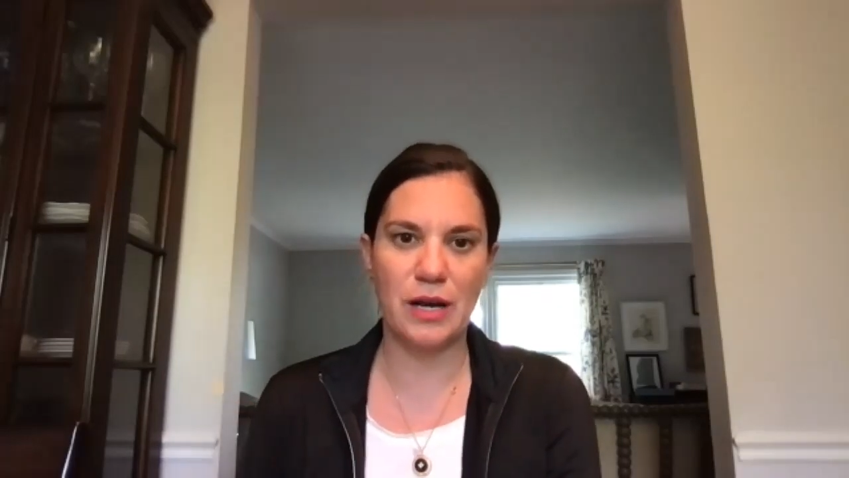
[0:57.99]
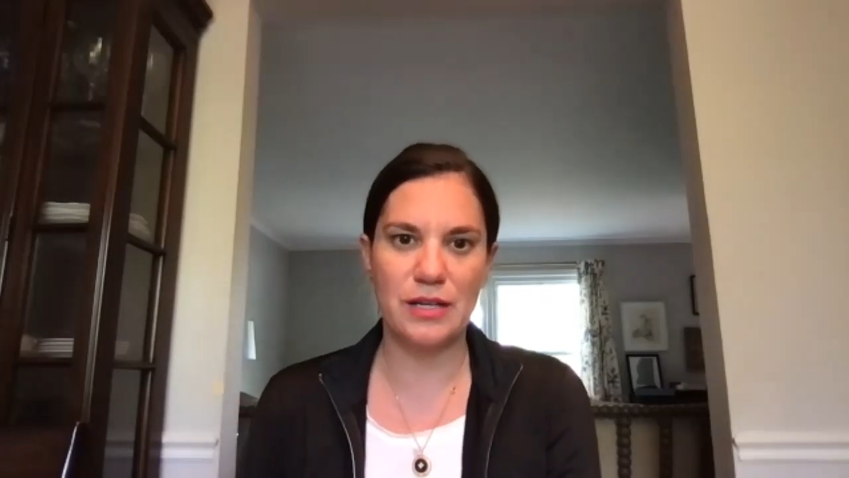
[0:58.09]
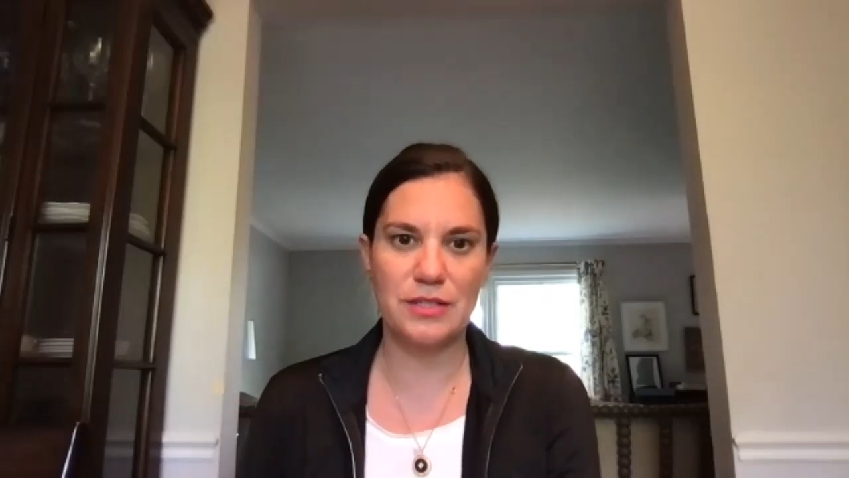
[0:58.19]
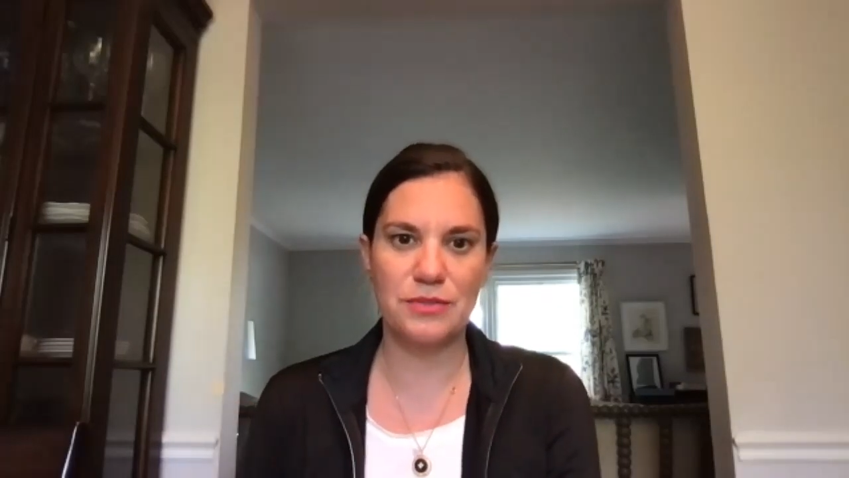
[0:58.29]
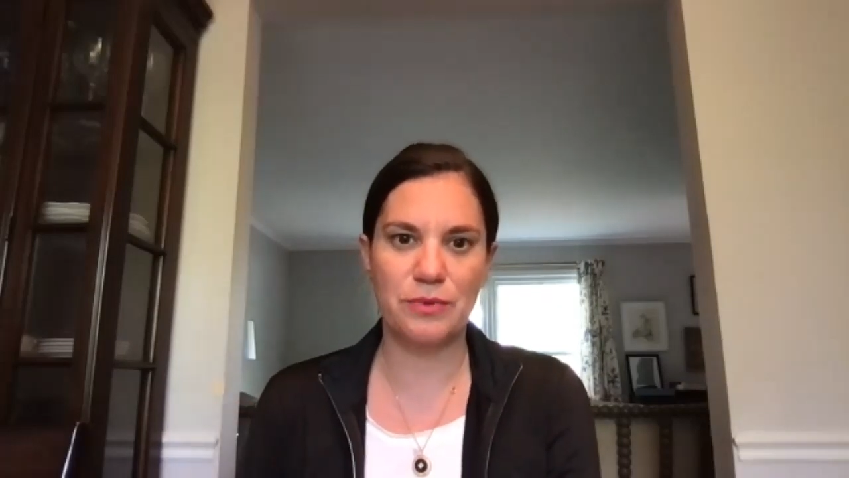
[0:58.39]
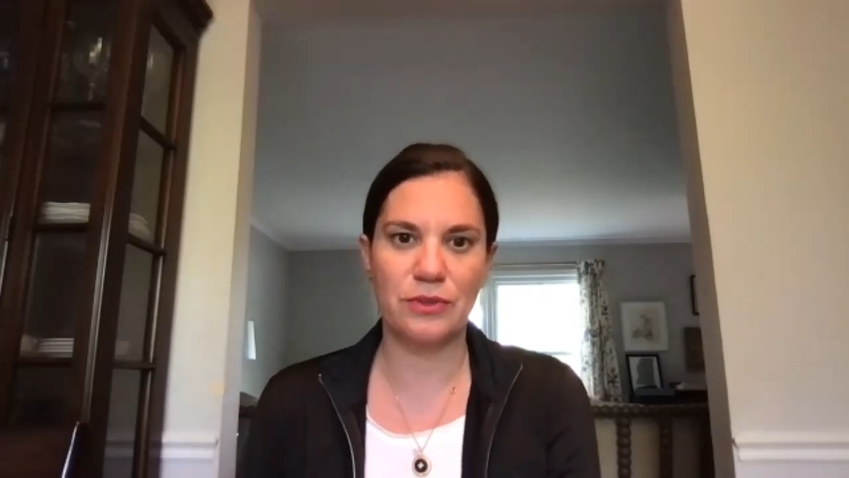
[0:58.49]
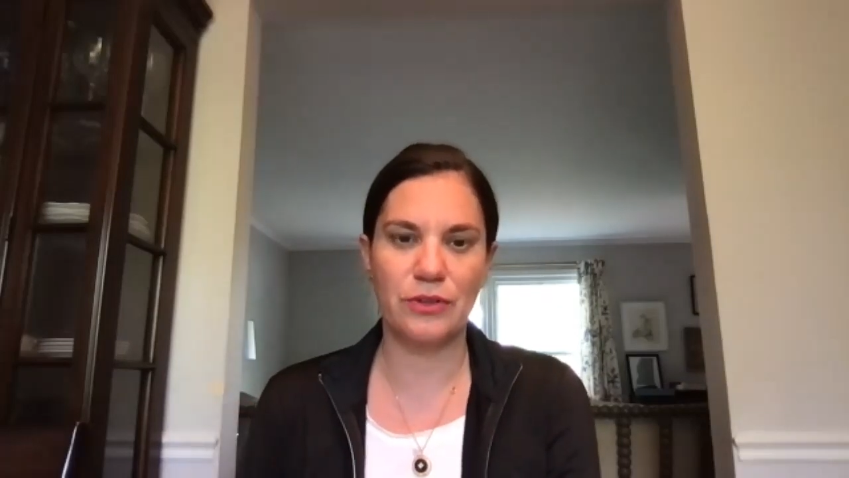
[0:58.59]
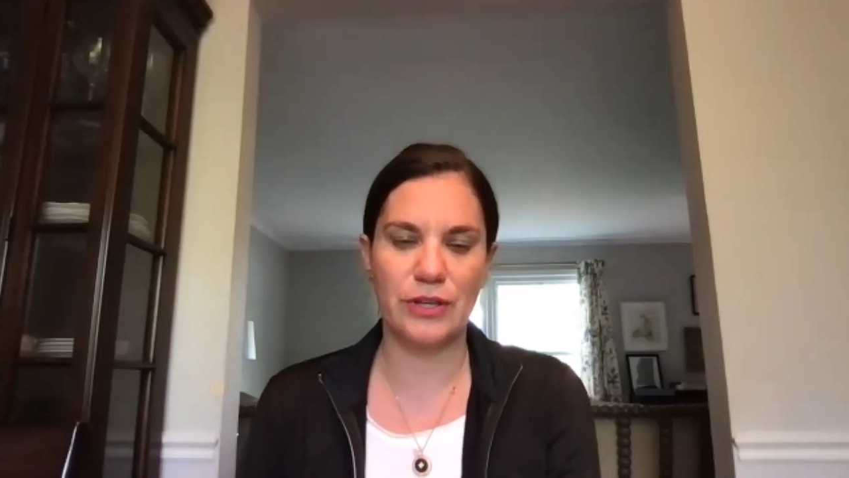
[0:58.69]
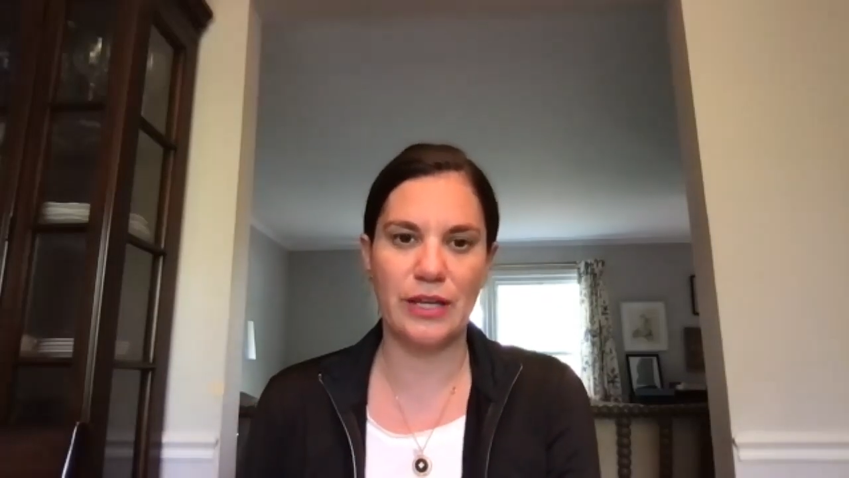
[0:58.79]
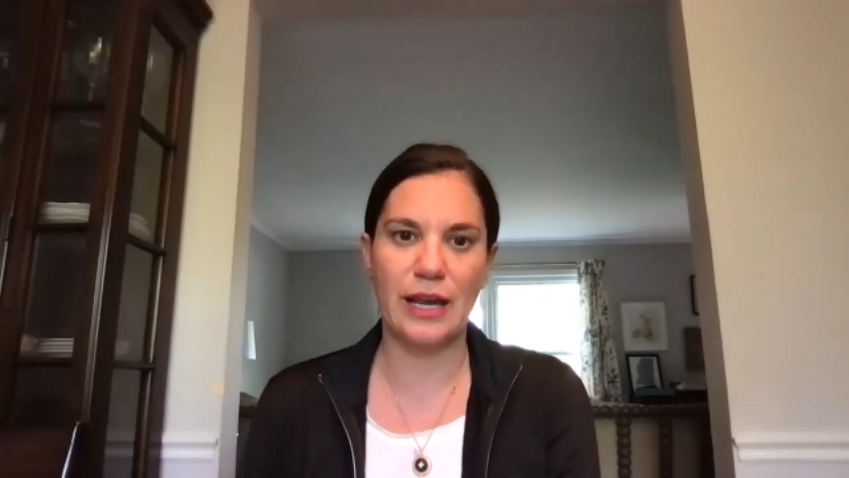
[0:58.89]
was when
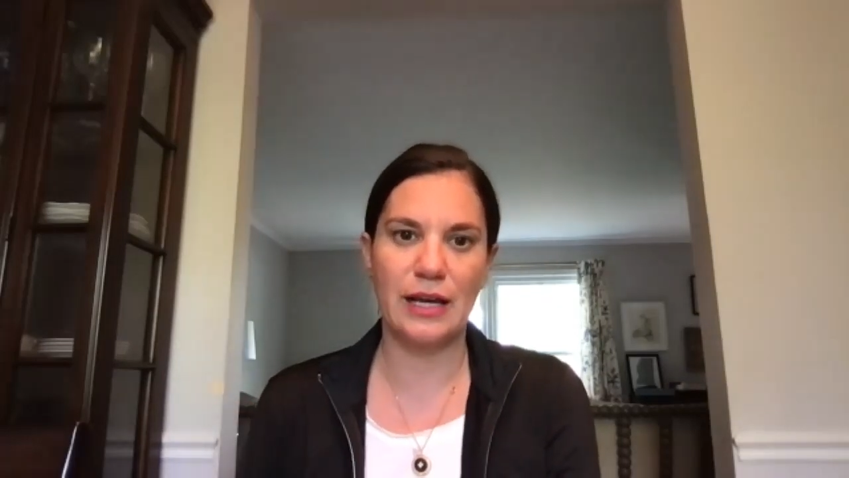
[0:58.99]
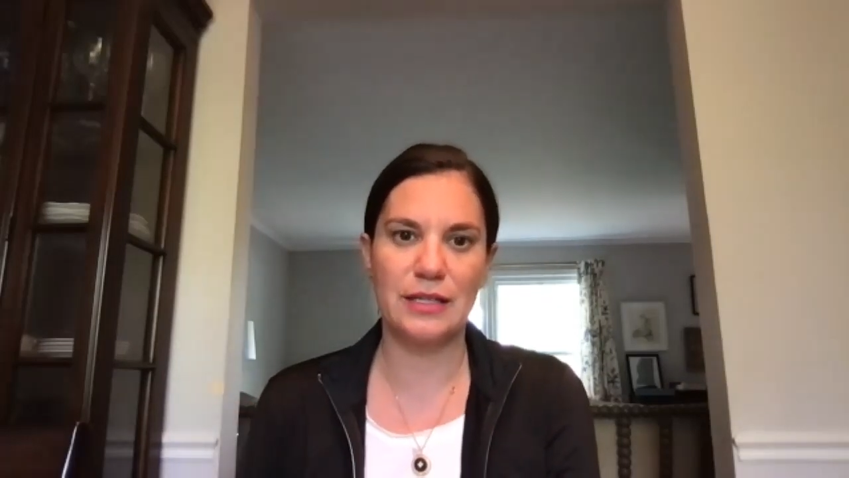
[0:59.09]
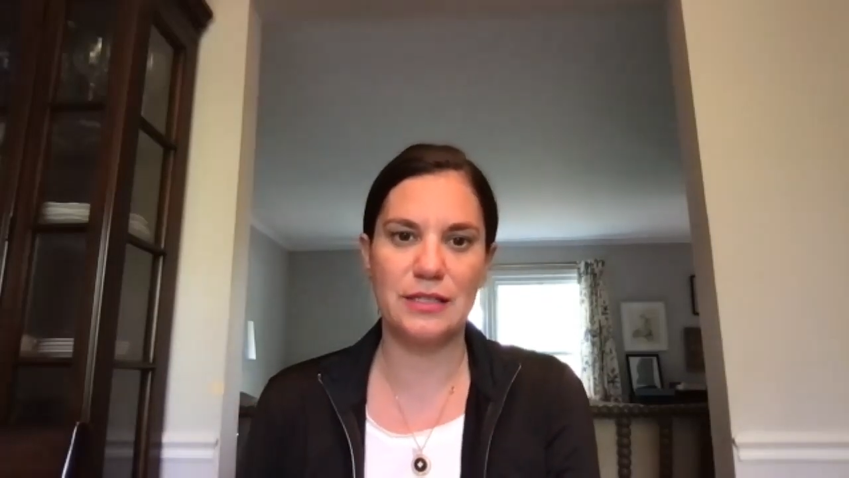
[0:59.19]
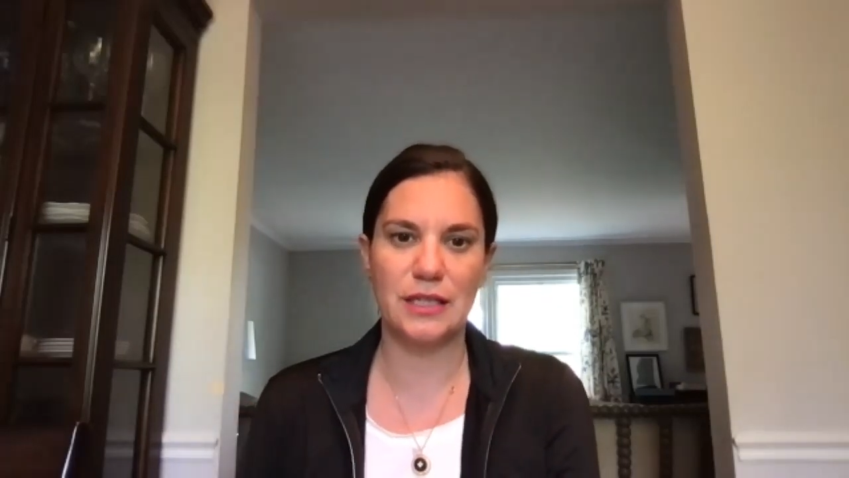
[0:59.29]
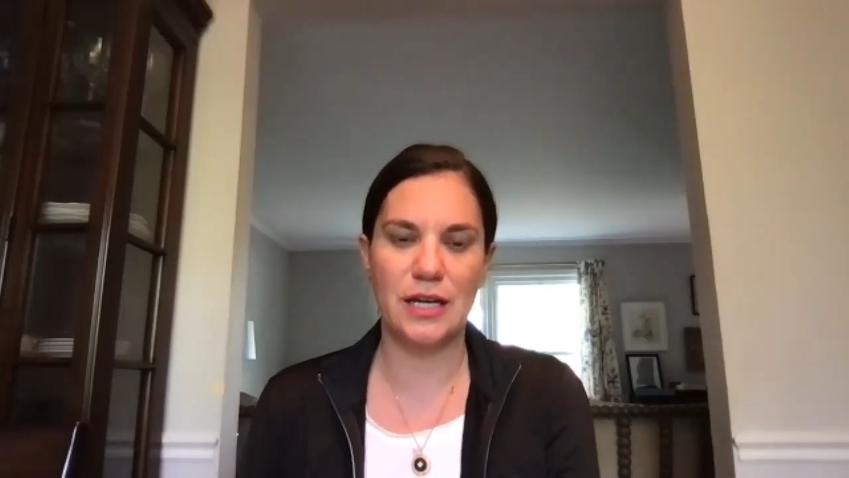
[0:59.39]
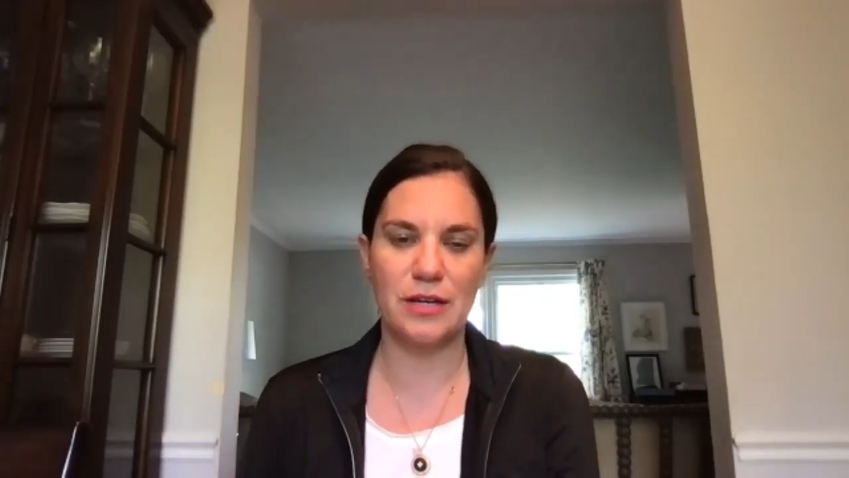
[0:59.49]
looking at